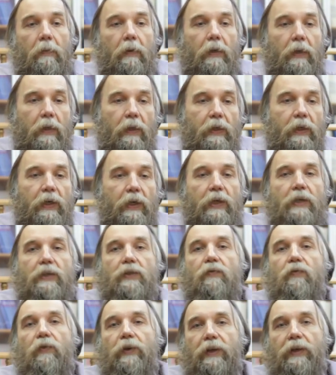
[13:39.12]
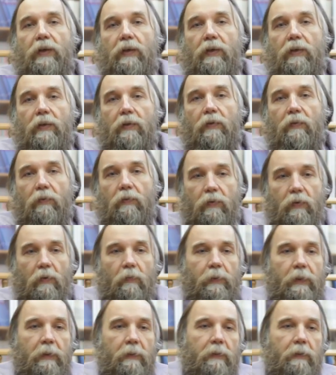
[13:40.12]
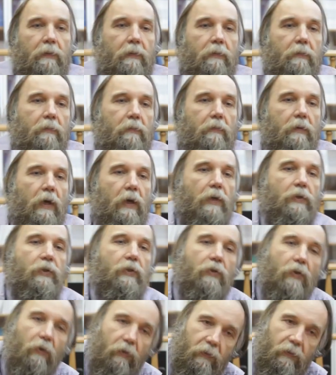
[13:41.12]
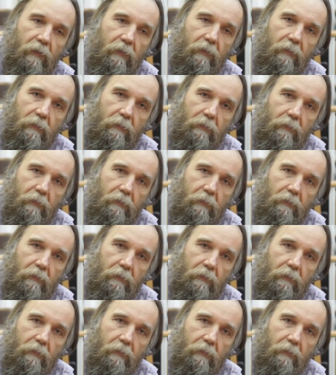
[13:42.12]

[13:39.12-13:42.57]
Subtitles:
he is free from the external